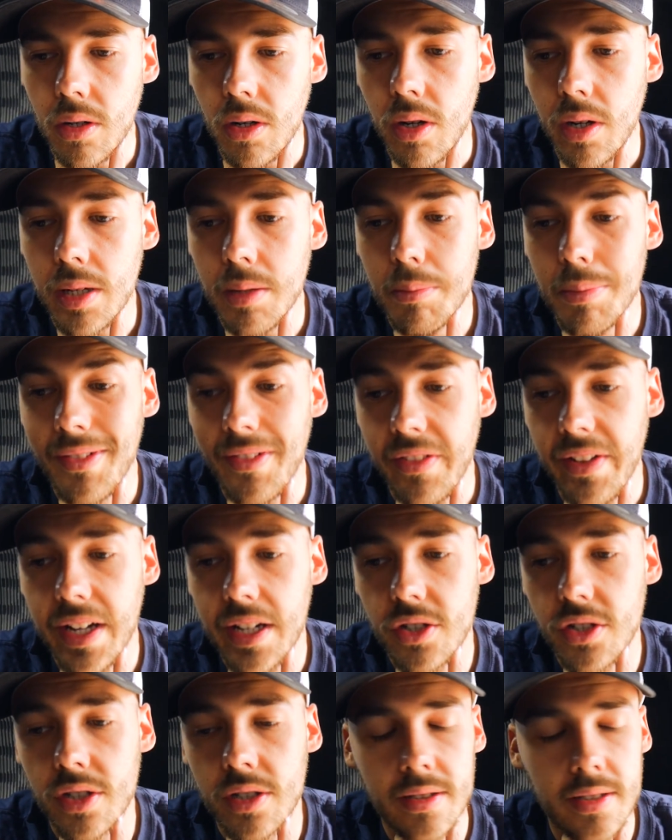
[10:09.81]
or
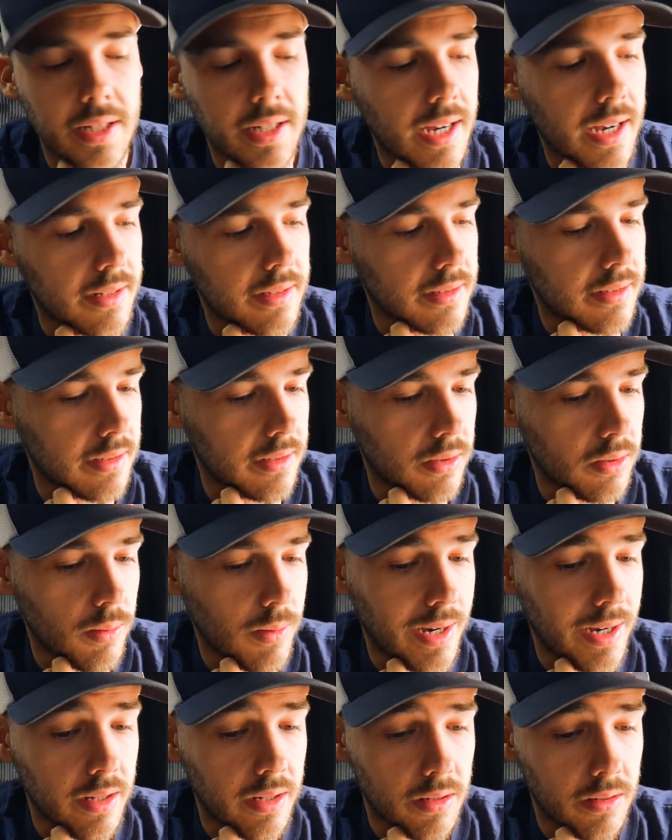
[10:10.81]
imperfections I guess is
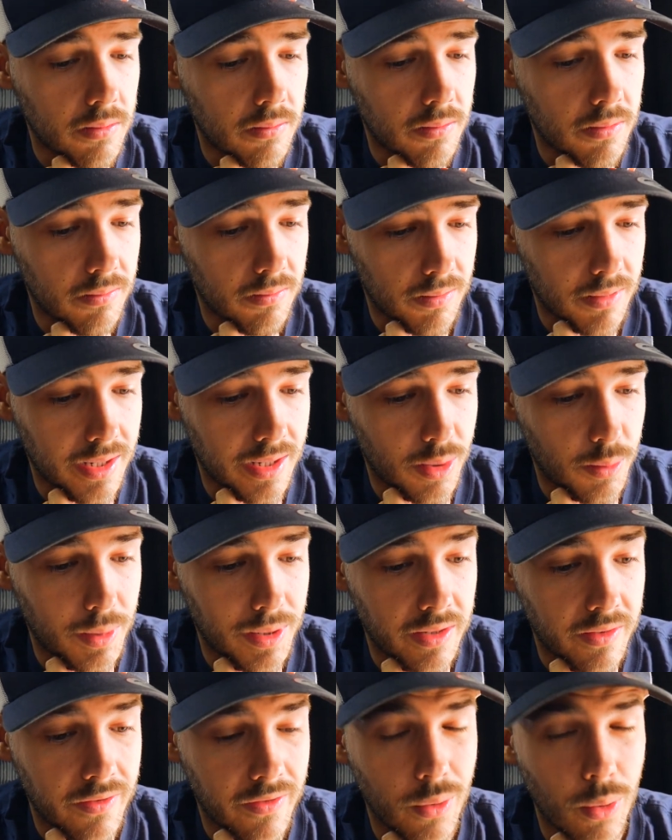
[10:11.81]
where it's
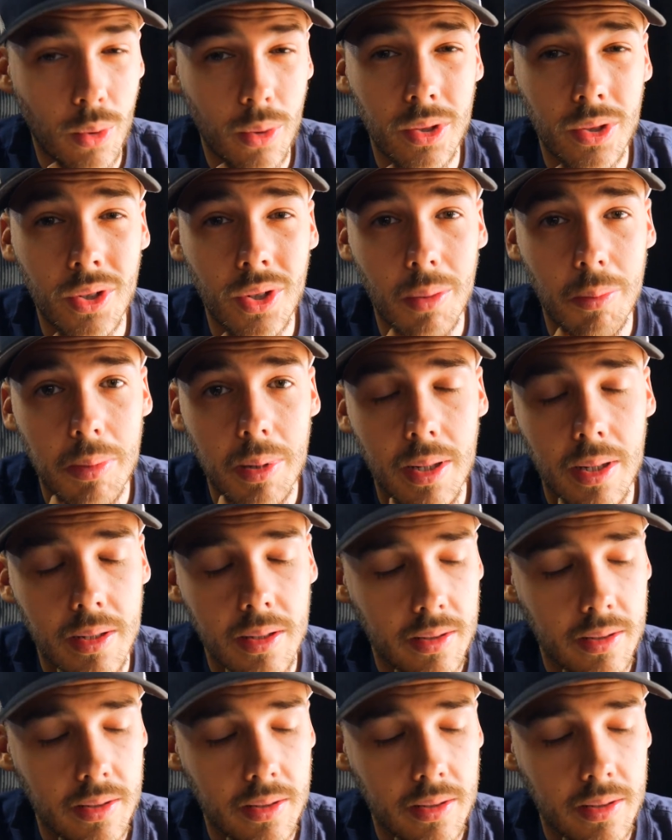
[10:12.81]
been folded up.